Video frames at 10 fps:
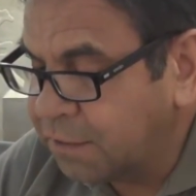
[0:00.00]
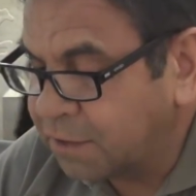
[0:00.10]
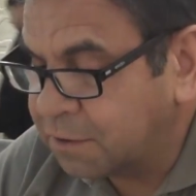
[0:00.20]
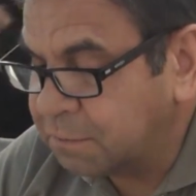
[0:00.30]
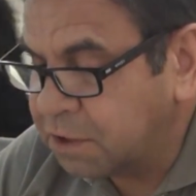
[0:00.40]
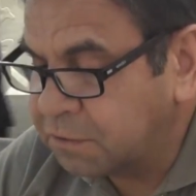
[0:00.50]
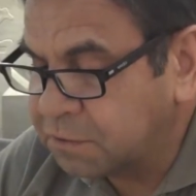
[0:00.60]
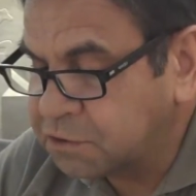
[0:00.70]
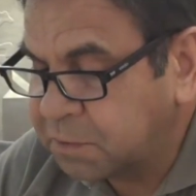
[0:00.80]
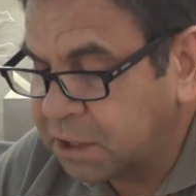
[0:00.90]
that the
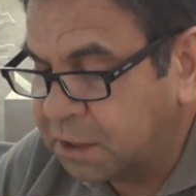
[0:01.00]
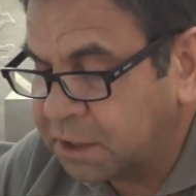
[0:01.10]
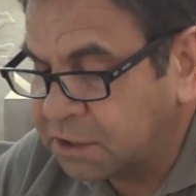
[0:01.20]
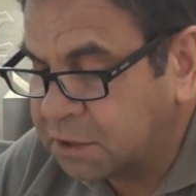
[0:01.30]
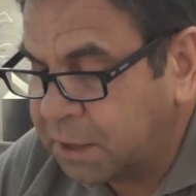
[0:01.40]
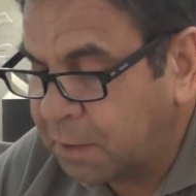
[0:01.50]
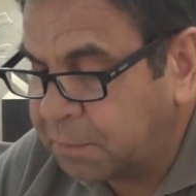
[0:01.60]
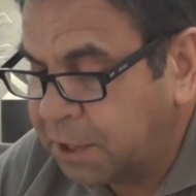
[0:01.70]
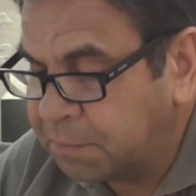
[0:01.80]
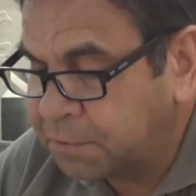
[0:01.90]
minerals belonging to our
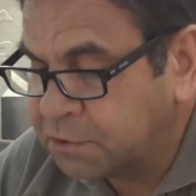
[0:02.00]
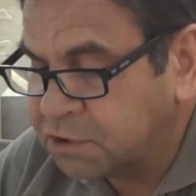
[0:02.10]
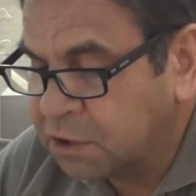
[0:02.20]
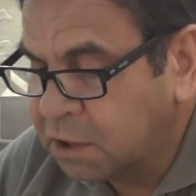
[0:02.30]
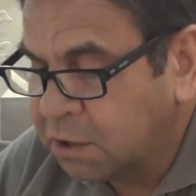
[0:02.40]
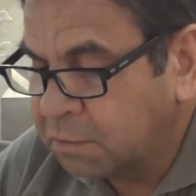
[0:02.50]
peoples